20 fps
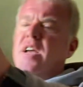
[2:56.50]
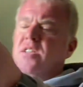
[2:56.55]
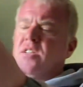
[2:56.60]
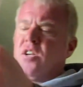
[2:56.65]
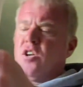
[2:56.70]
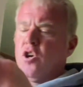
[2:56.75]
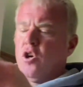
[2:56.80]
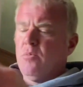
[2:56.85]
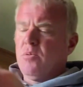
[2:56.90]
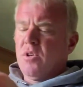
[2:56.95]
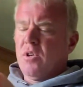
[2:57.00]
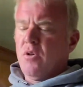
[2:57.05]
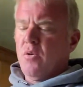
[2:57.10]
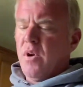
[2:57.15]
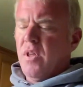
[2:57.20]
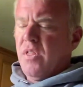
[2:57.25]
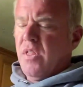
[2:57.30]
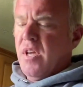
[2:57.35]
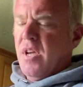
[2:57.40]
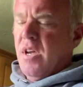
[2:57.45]
cubes that are
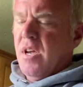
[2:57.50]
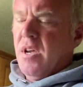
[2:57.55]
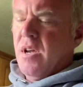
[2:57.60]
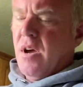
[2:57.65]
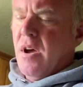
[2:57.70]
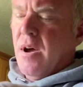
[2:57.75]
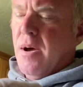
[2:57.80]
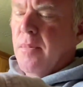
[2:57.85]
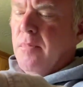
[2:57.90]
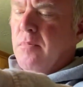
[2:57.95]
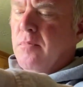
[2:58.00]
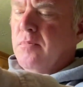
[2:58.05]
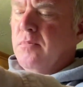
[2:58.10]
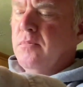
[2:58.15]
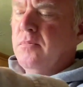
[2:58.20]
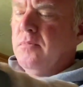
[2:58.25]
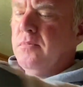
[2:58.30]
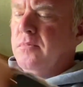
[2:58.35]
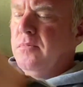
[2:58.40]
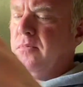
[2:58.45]
in the
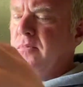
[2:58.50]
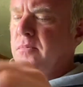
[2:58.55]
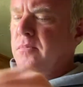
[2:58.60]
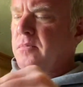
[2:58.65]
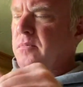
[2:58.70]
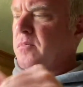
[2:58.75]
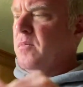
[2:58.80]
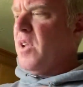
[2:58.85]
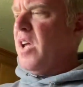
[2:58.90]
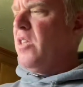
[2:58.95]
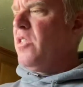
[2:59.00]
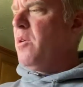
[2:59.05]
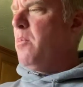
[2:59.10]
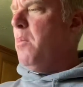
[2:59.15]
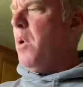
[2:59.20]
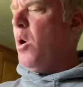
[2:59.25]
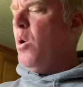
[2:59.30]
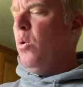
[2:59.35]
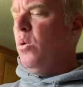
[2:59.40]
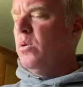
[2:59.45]
in the
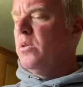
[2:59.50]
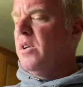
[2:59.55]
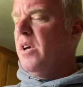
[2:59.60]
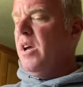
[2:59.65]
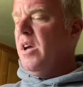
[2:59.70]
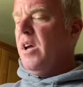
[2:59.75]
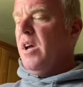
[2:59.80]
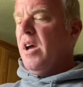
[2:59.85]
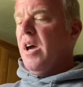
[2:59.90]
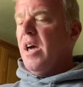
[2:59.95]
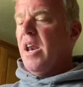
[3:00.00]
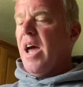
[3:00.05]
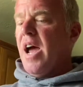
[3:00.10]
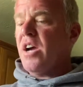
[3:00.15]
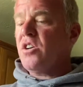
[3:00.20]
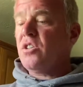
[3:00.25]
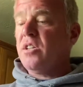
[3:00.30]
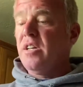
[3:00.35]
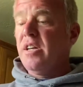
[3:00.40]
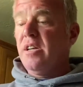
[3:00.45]
mold,
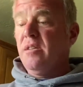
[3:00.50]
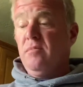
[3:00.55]
it